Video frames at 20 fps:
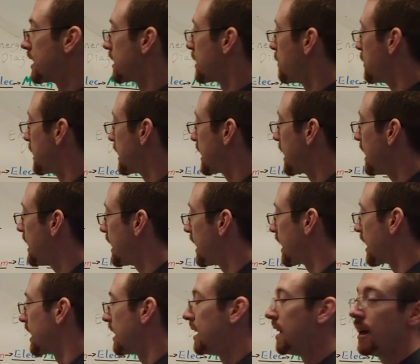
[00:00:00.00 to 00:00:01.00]
at the
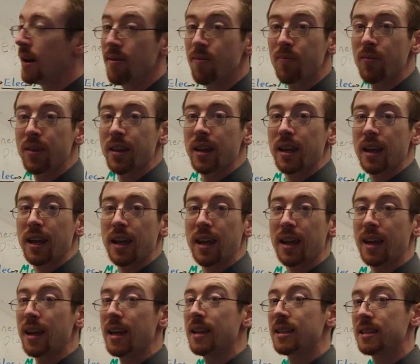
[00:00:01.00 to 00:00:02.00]
beginning
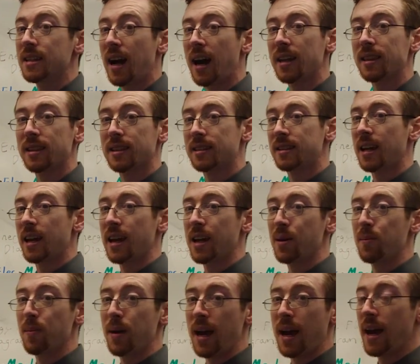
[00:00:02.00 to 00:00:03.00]
is not the
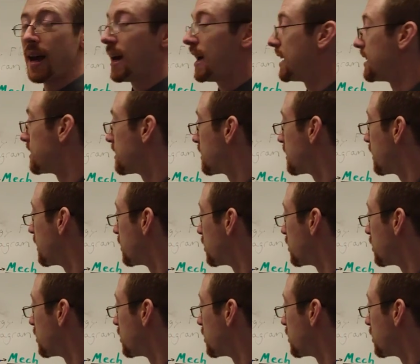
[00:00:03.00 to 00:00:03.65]
same as